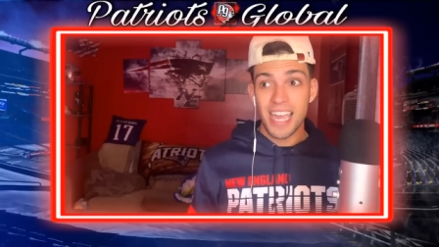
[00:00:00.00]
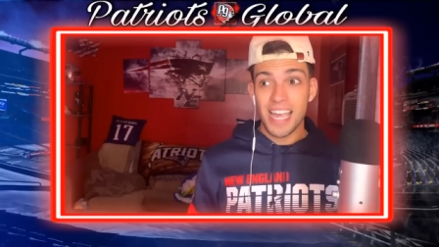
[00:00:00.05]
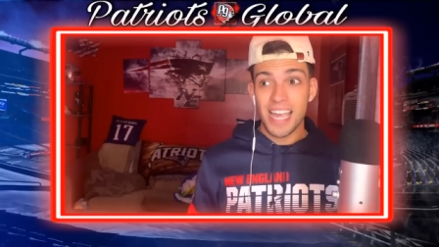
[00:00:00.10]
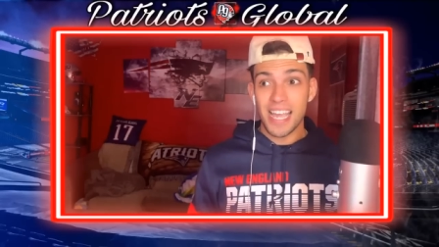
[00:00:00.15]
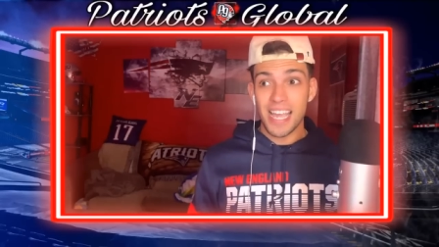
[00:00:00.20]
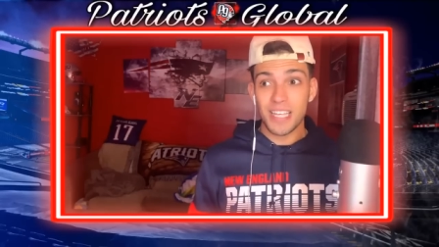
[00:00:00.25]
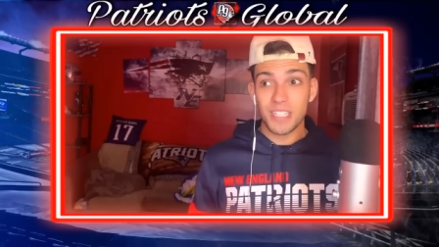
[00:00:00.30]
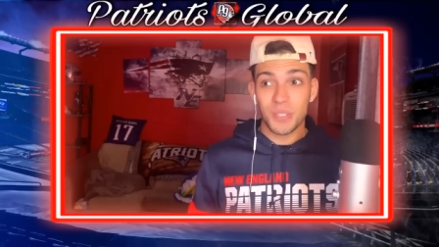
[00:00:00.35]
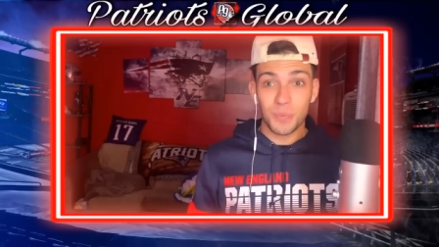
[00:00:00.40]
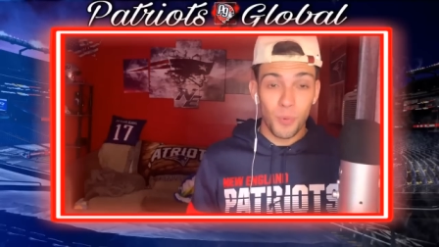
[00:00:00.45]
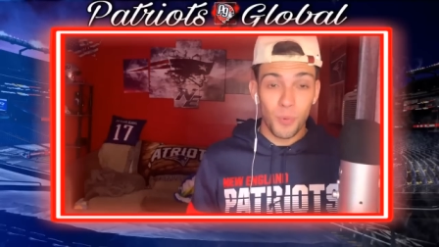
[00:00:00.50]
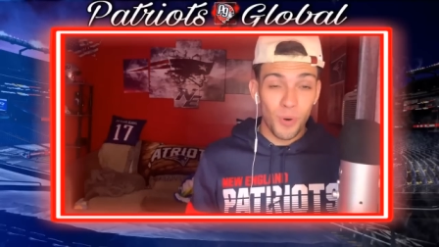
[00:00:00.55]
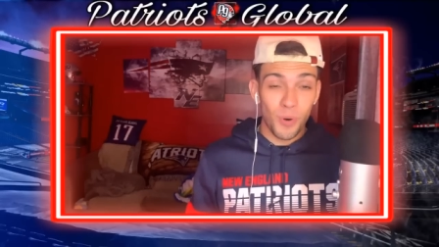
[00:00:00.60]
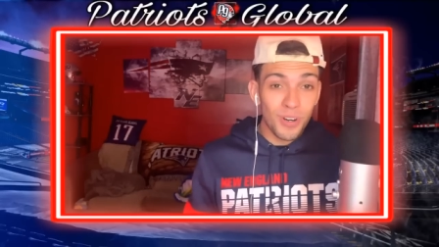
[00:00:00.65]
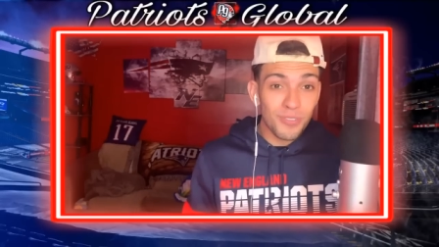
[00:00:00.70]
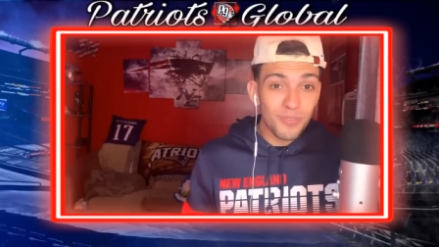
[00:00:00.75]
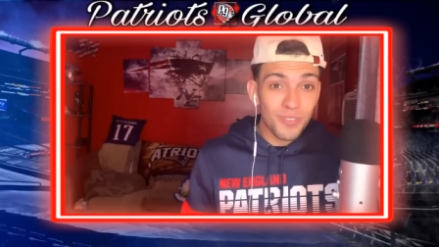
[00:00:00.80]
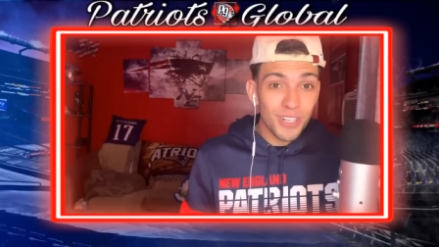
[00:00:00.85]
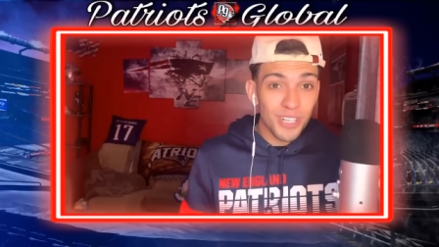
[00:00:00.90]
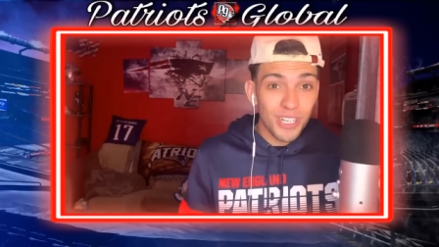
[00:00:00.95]
is more
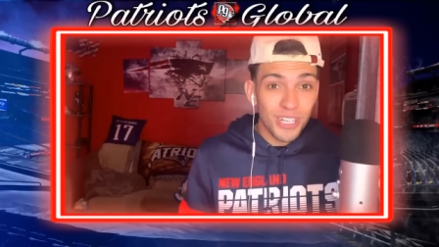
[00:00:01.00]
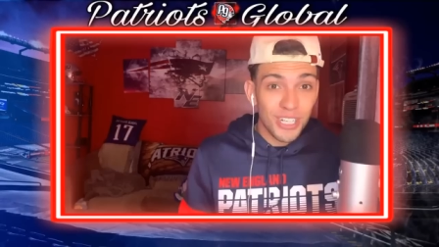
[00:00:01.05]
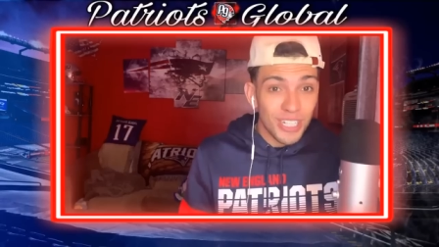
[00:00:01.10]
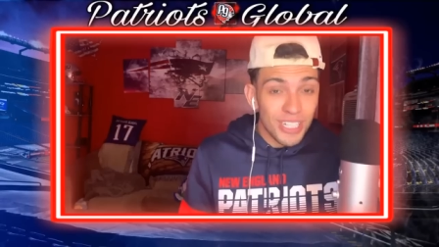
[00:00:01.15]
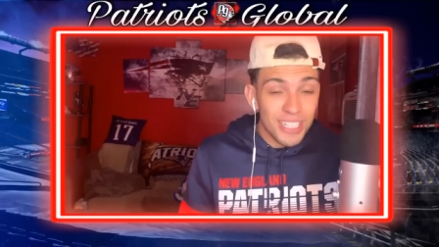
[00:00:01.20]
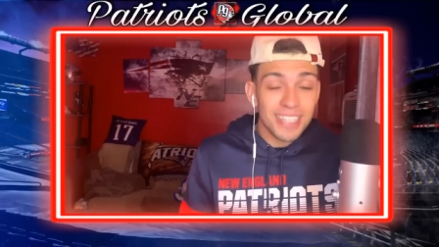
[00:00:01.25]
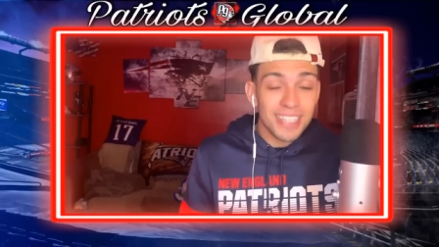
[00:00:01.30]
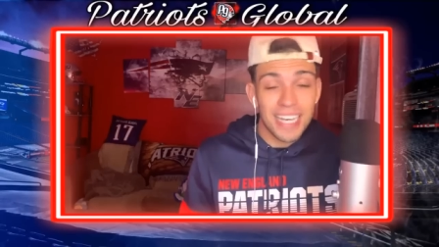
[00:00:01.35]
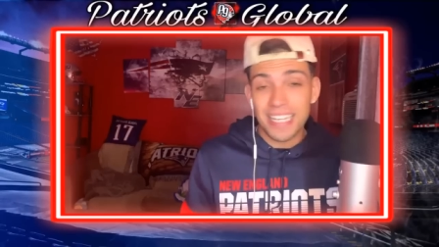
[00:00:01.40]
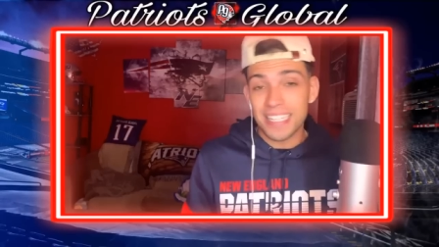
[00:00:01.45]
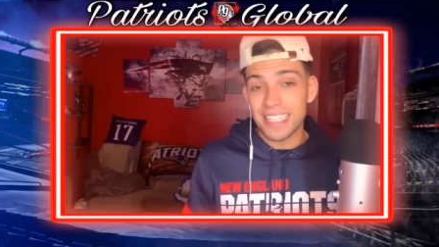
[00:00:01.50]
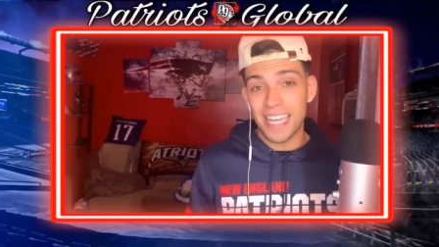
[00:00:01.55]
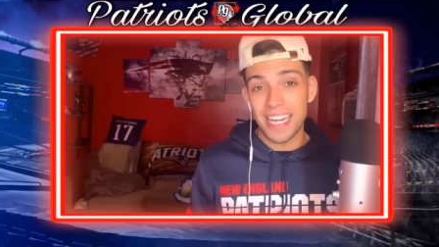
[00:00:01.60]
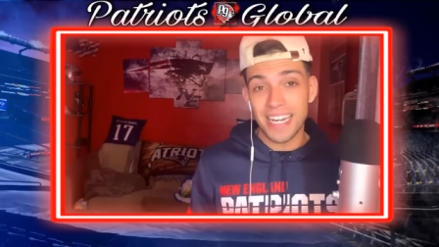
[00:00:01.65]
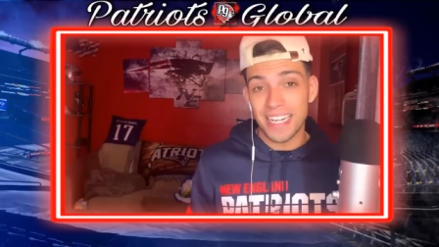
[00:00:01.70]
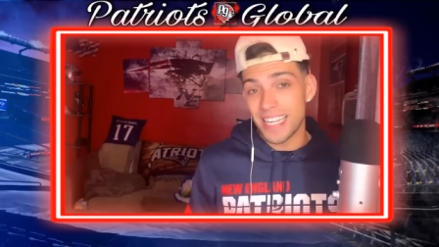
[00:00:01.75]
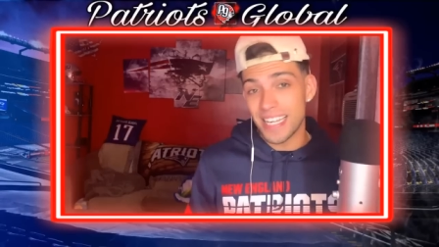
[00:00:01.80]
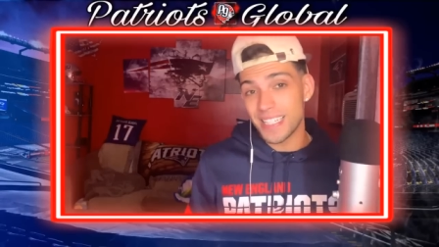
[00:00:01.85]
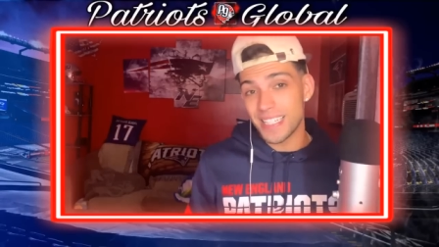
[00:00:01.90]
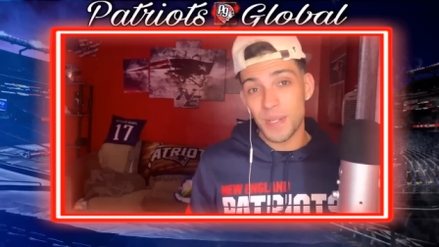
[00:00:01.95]
of a good thing than it
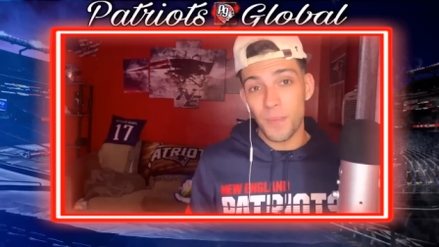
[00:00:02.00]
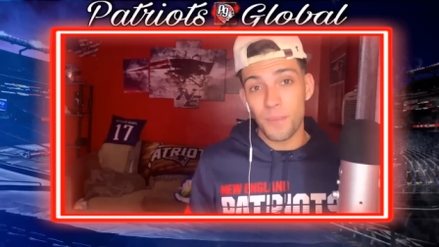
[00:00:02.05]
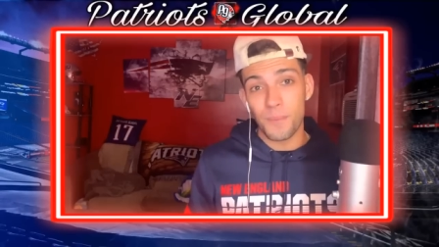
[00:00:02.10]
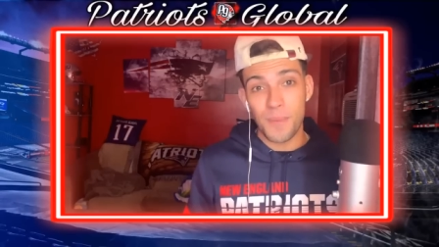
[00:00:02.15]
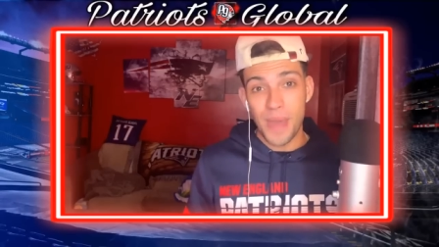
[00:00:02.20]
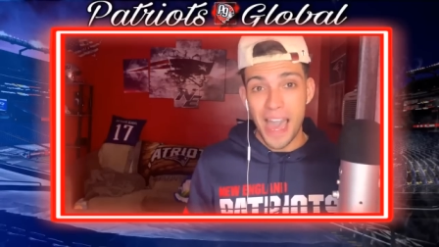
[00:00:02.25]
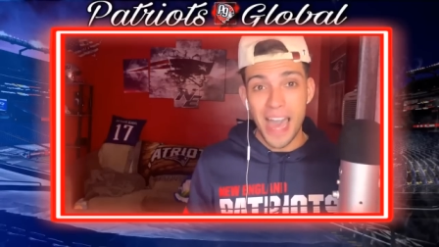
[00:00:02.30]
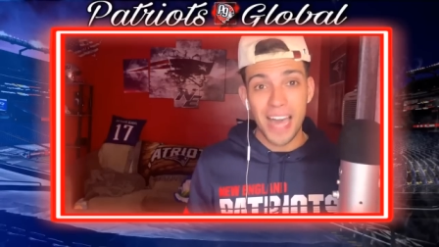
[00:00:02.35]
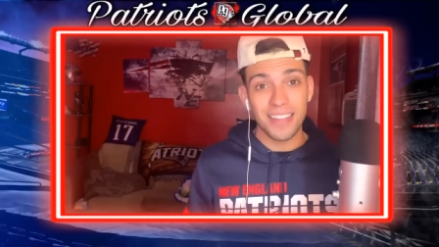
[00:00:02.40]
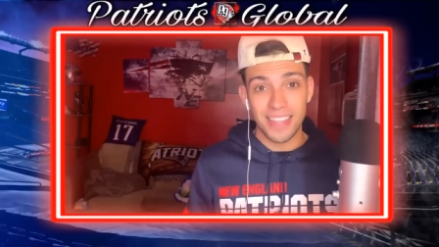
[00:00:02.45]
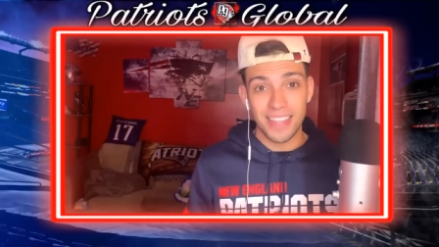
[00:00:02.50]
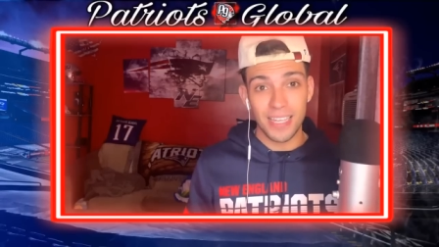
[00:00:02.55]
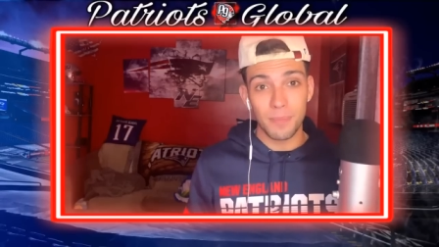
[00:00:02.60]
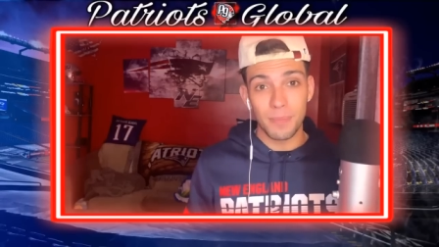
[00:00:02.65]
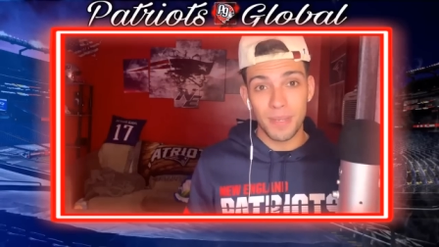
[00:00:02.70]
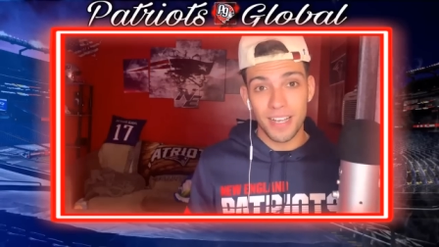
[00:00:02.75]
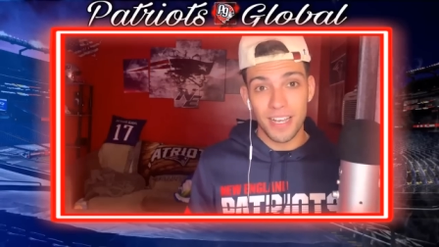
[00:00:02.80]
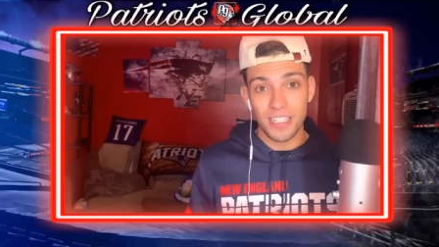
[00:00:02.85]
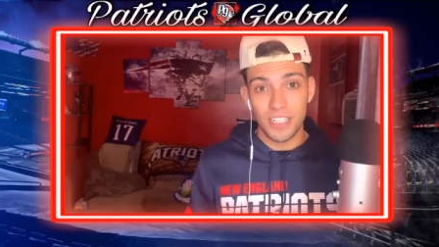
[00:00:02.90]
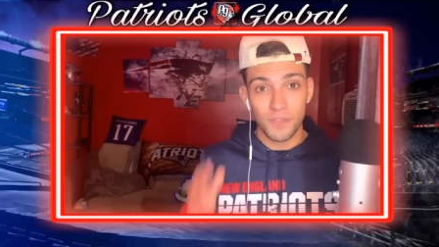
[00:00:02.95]
is a bad thing
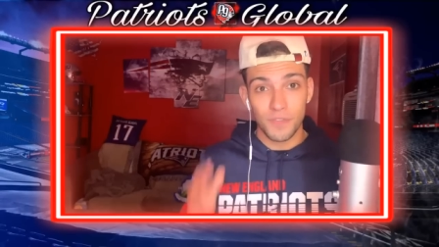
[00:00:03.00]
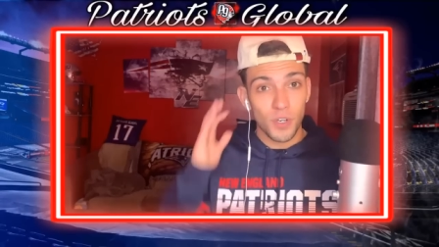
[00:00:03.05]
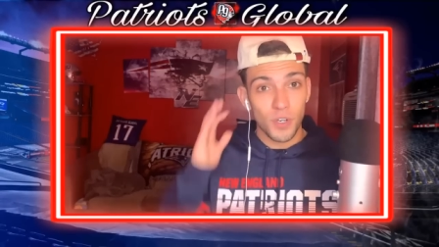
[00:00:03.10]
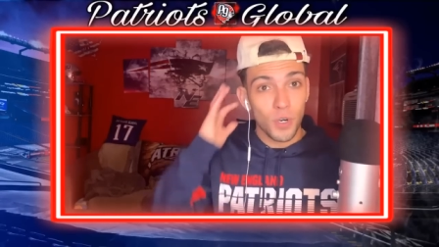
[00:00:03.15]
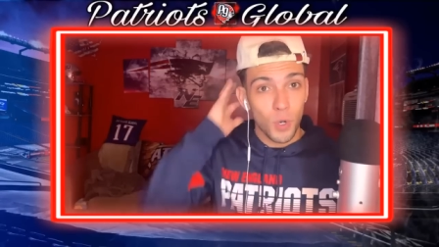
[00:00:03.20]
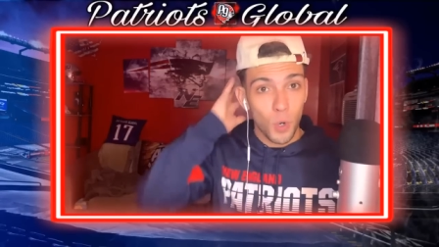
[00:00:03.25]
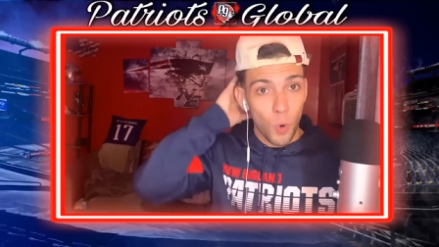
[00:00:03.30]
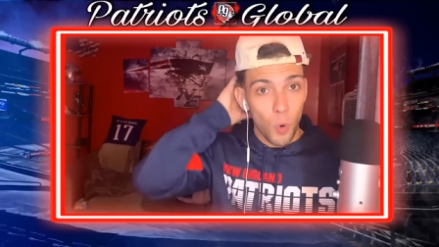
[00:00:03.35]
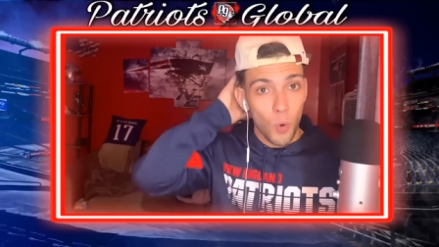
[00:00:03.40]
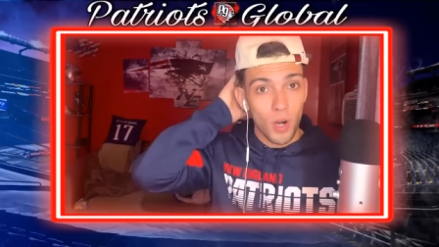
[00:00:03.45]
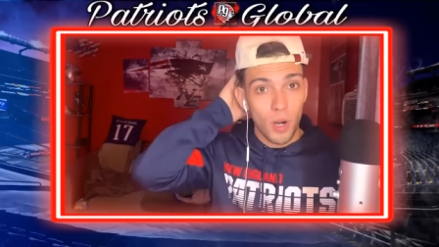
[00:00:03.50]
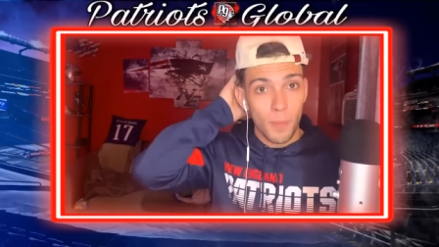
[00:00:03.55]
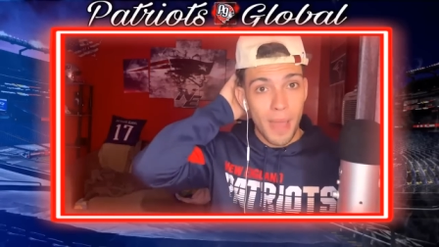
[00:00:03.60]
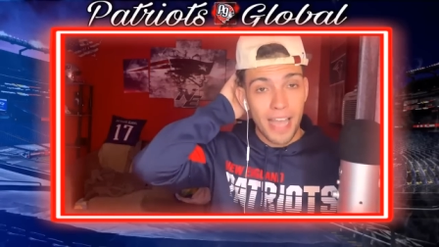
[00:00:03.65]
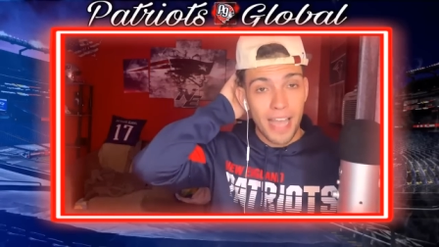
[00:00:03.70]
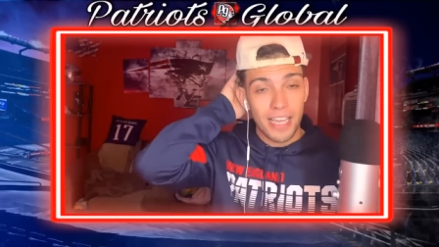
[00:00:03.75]
because if you're a cornerback,